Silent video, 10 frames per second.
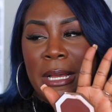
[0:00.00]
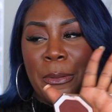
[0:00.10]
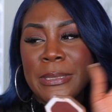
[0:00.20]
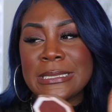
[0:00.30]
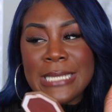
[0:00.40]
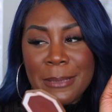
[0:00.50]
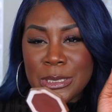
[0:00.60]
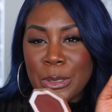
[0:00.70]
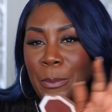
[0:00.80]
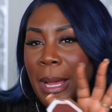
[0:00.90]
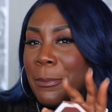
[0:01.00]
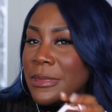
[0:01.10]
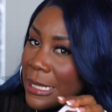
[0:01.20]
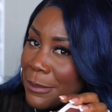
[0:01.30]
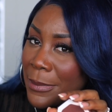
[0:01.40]
bit skeptical
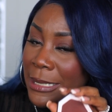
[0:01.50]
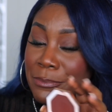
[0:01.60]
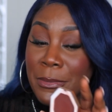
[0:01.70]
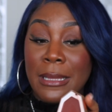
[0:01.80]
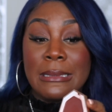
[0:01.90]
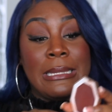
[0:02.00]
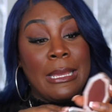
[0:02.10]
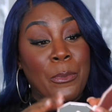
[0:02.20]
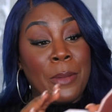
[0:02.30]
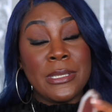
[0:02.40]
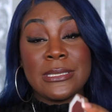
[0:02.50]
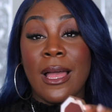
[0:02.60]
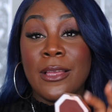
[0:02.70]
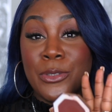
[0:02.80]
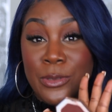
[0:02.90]
about Thick Mint. But then when we
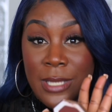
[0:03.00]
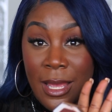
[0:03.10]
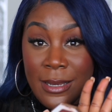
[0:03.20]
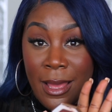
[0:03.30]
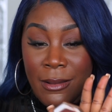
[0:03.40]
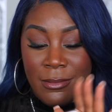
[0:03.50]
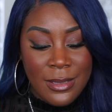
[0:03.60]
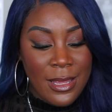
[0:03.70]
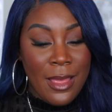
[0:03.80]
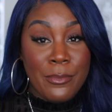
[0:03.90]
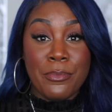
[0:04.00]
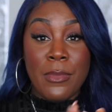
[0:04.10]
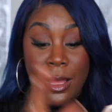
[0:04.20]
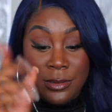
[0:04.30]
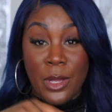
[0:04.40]
start use her now
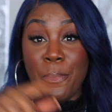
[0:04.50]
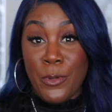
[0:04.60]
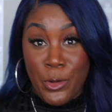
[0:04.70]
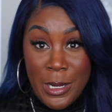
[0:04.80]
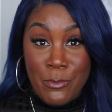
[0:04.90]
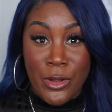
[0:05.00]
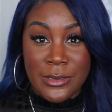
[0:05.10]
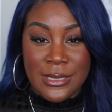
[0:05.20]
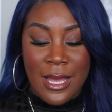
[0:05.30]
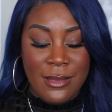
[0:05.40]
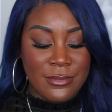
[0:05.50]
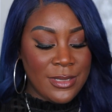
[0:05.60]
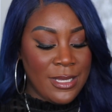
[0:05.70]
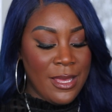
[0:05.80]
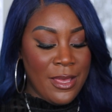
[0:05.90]
on top of a cream bronzer,
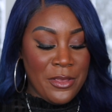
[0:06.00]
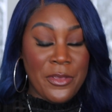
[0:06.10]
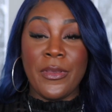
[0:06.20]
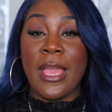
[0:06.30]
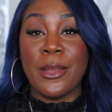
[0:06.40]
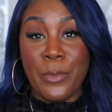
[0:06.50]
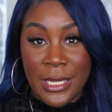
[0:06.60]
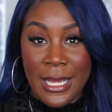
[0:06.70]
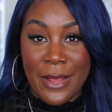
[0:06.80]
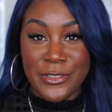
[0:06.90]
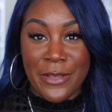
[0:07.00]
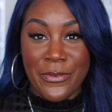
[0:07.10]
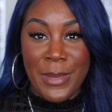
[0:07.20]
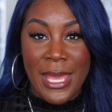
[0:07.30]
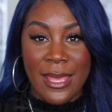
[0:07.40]
you think anybody can have chat
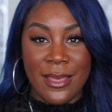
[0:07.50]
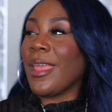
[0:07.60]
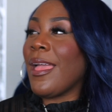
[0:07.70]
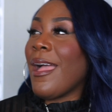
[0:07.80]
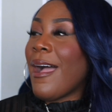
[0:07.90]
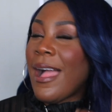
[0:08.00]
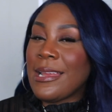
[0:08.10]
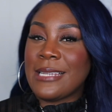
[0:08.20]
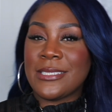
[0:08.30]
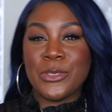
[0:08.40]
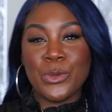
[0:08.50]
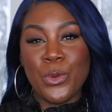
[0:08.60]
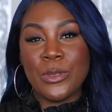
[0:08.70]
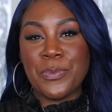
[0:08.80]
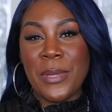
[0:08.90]
for me? Highlighters has
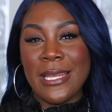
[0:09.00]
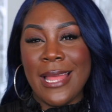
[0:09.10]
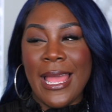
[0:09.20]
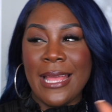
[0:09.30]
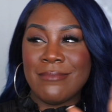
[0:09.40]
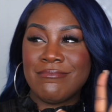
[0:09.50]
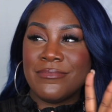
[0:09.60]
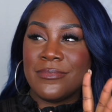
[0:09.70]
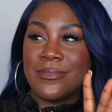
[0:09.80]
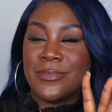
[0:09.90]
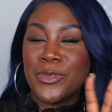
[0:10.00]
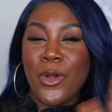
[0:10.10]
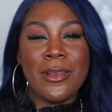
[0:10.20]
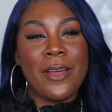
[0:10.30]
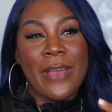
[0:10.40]
always been a,
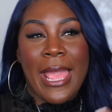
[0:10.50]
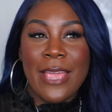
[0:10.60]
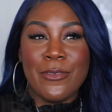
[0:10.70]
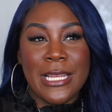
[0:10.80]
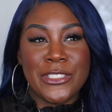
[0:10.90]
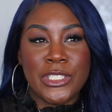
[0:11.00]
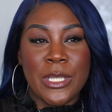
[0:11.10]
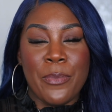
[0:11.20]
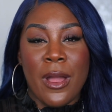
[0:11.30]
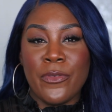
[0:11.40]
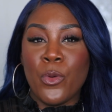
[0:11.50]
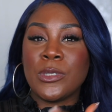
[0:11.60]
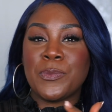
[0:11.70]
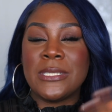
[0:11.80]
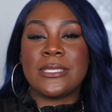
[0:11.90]
not a love or hate relationship, but I've
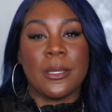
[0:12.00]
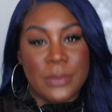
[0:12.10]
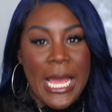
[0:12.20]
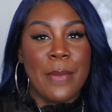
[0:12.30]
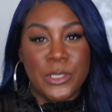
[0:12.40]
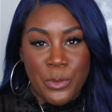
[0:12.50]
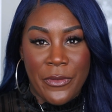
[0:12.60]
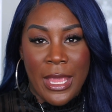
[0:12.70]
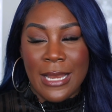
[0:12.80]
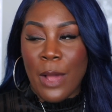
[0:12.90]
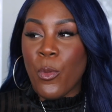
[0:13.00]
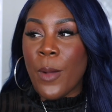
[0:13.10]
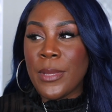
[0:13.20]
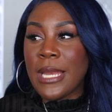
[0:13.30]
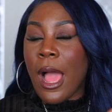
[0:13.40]
always been sometimes with it. Like,
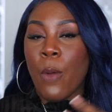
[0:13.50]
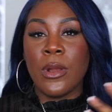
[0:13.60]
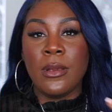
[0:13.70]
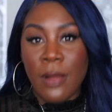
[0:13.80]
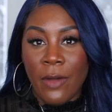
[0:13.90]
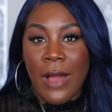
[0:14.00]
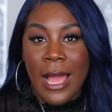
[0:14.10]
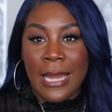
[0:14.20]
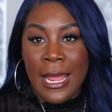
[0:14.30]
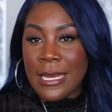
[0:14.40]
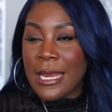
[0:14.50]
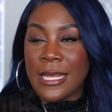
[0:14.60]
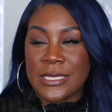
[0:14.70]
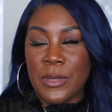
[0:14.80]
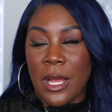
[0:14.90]
one minute I would love highlighting, the
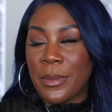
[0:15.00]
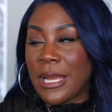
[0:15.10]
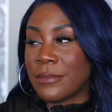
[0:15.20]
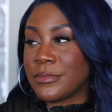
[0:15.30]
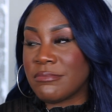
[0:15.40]
next minute I'll be like,